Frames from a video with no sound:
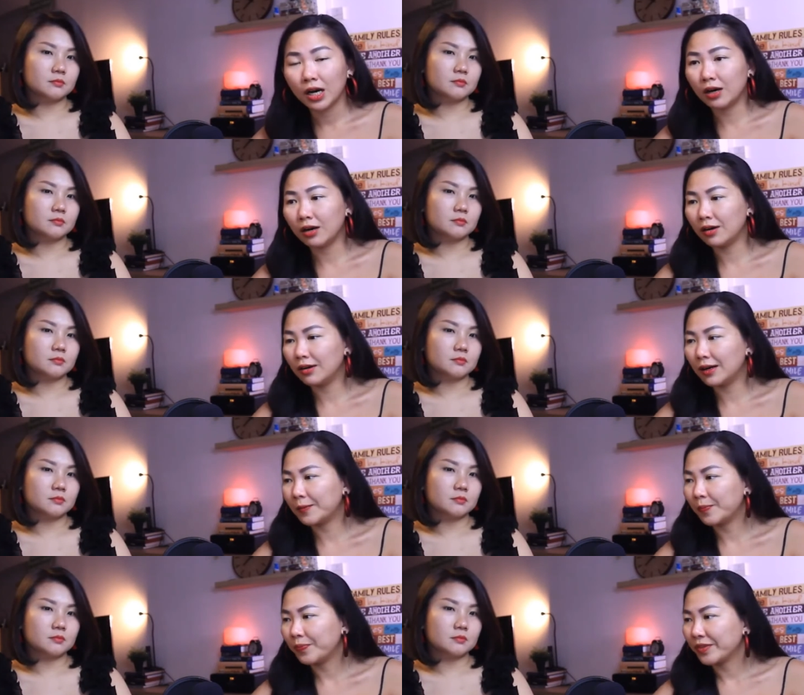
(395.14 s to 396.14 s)
Speaker 1: a
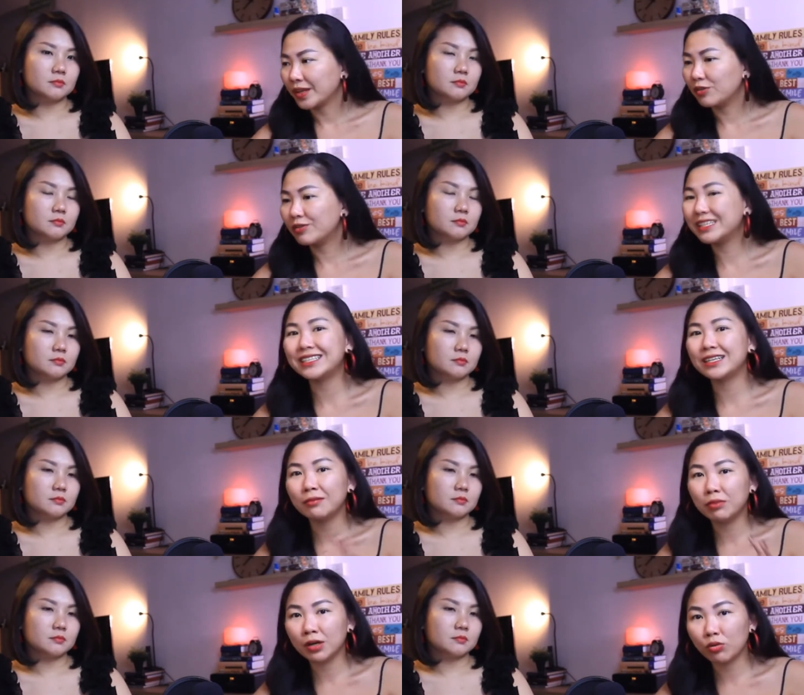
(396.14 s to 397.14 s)

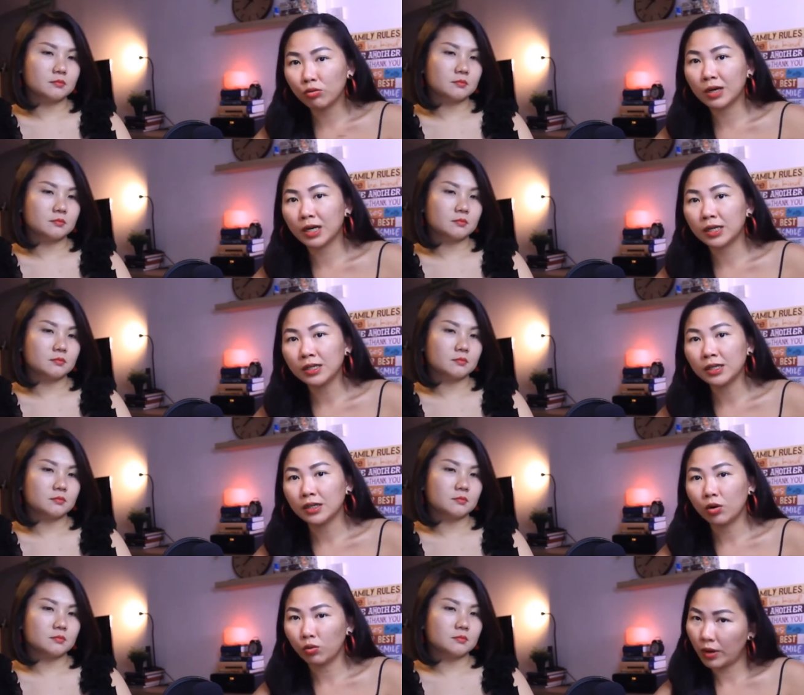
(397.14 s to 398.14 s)
reasonable woman
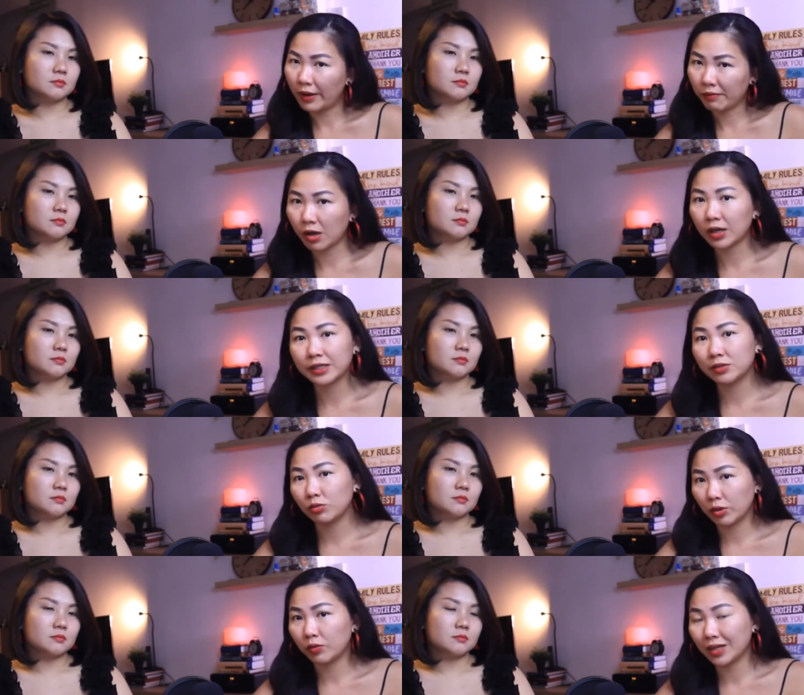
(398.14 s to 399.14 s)
who have knowledge
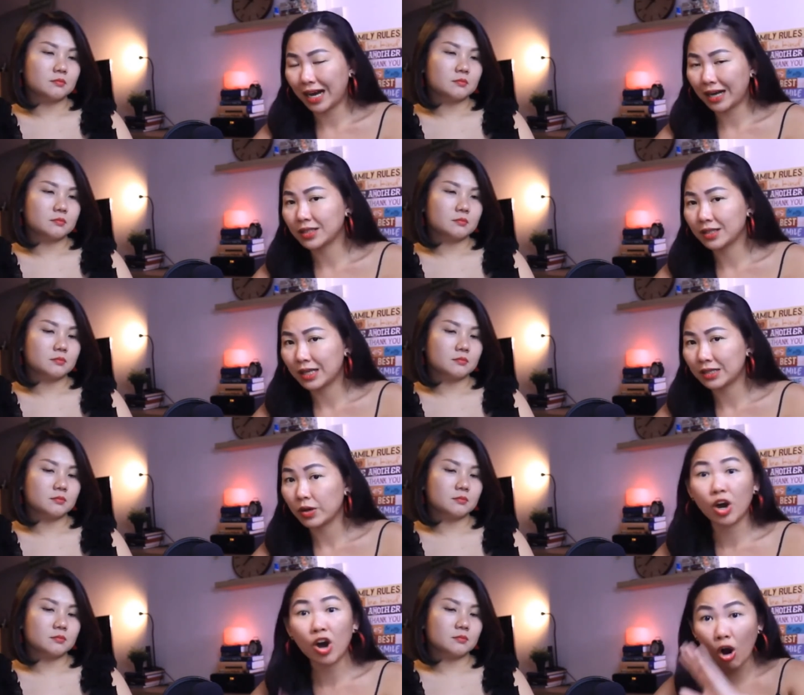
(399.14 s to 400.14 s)
will will answer. That's
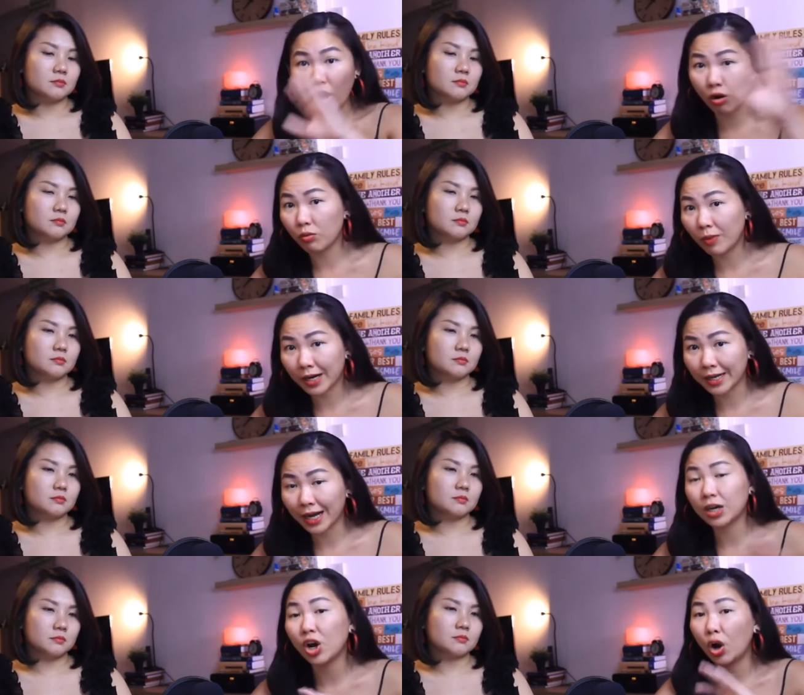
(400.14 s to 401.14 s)
not all woman,
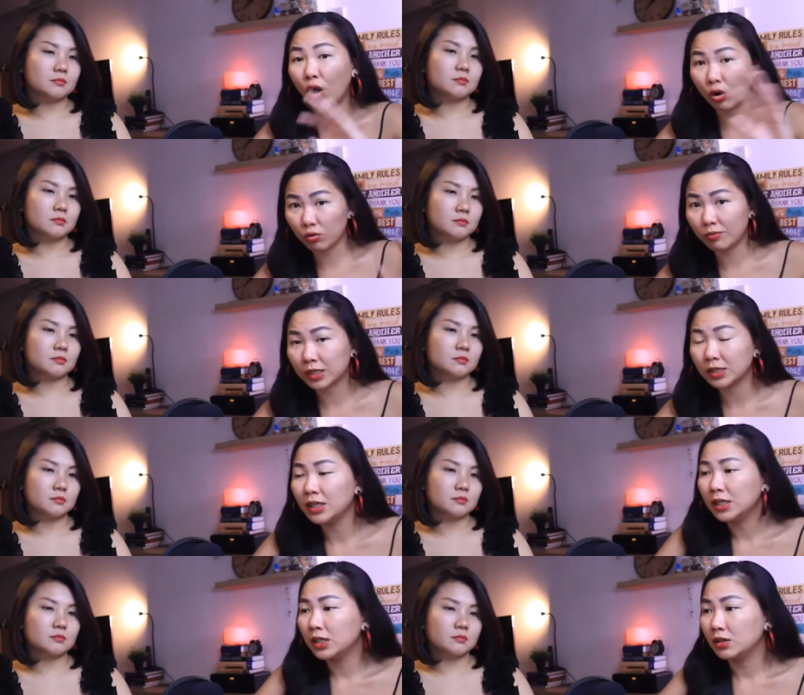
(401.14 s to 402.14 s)
yeah, not all woman.
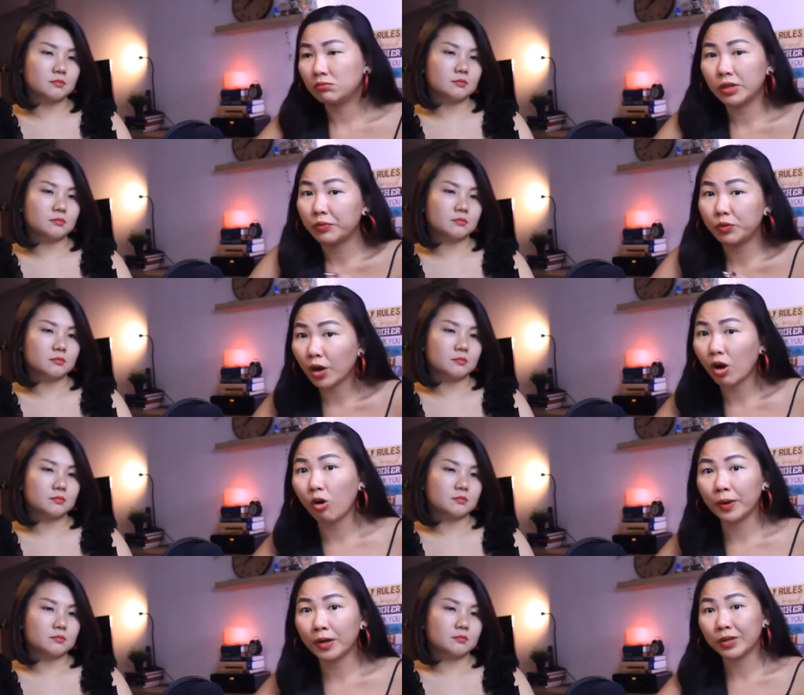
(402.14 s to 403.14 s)
If you're not
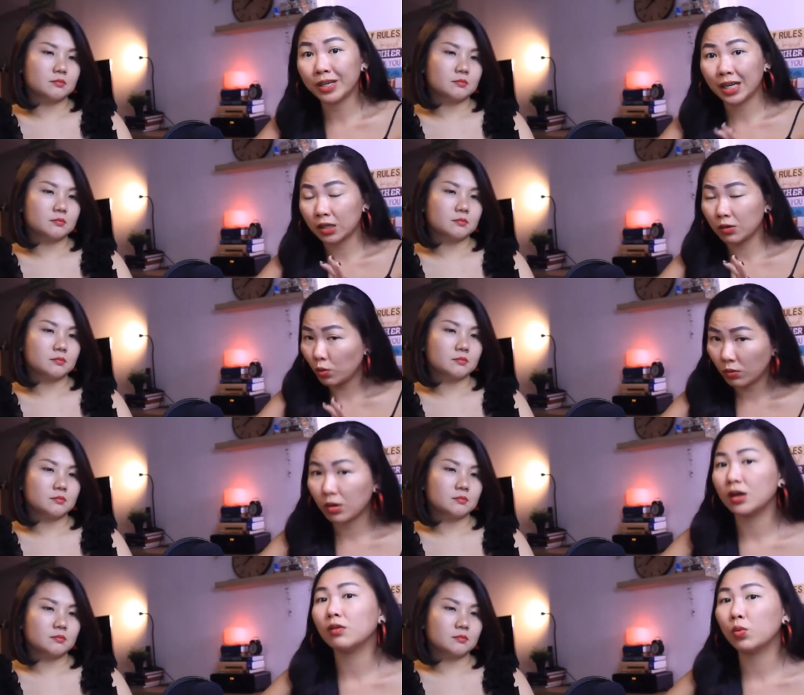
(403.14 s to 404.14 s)
open with it,
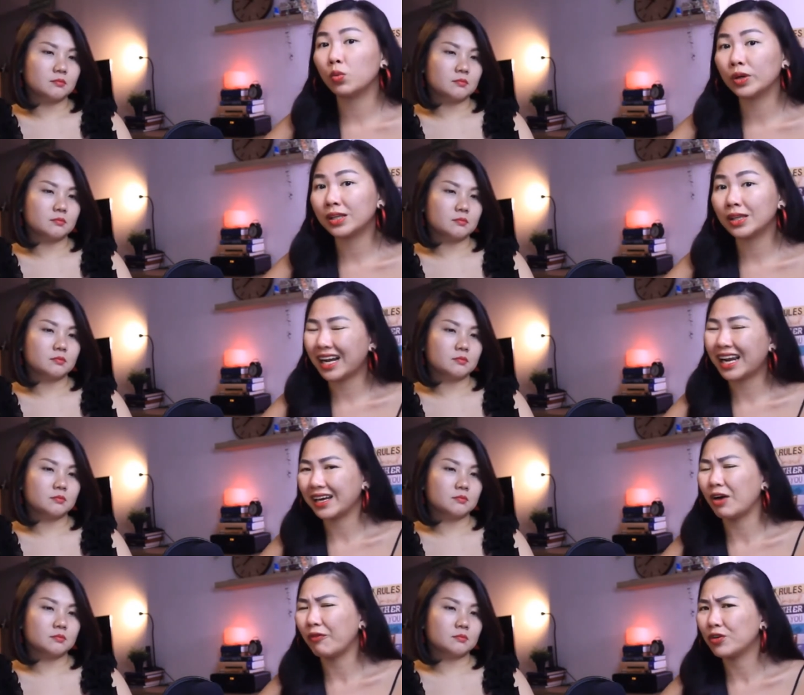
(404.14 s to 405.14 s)
we like
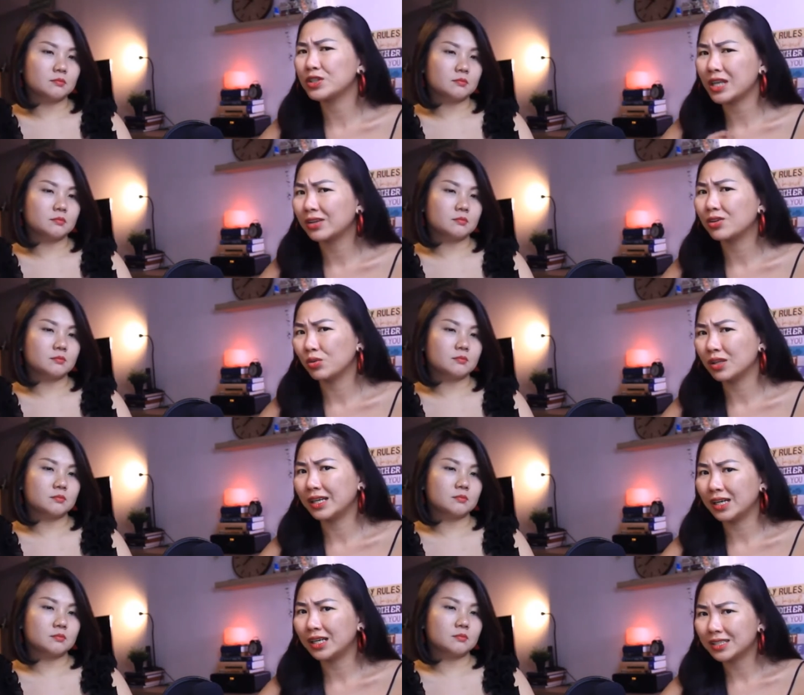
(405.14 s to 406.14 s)
of course i
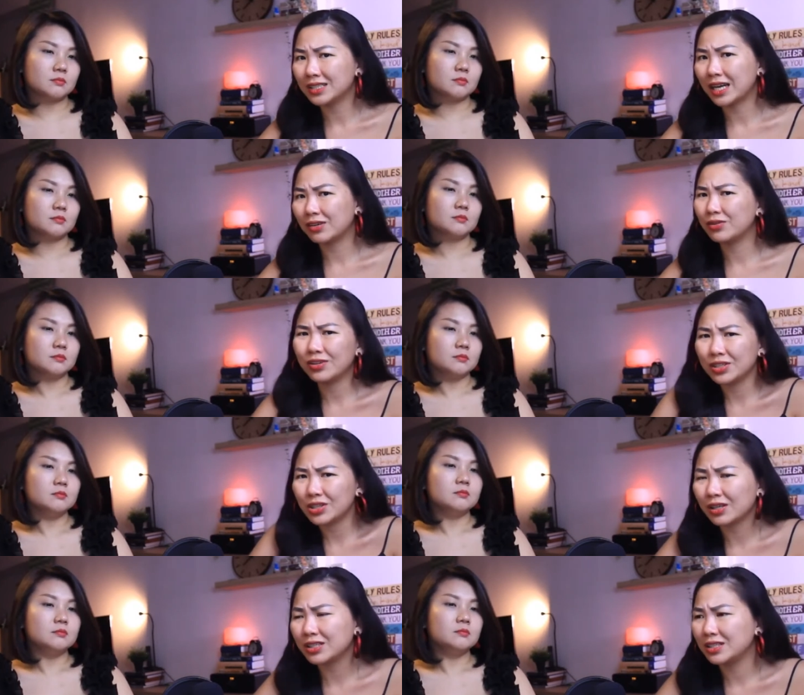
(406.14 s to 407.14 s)
totally understand you know it's
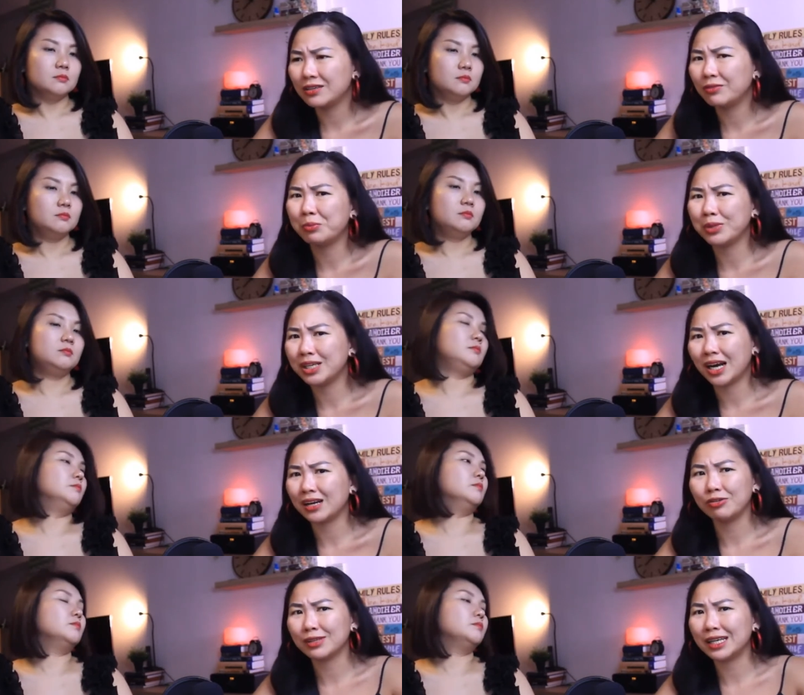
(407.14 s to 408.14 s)
not easy even me i
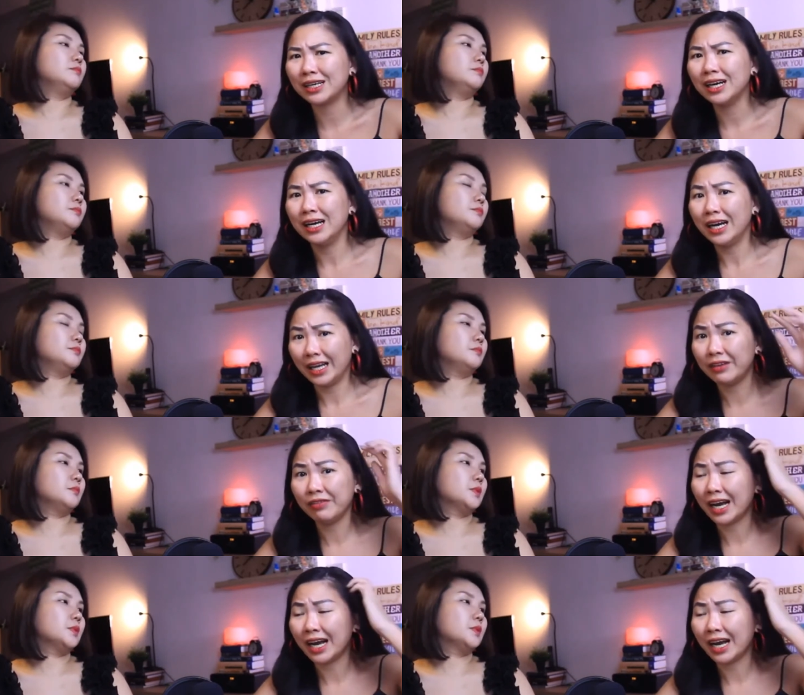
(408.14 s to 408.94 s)
don't think even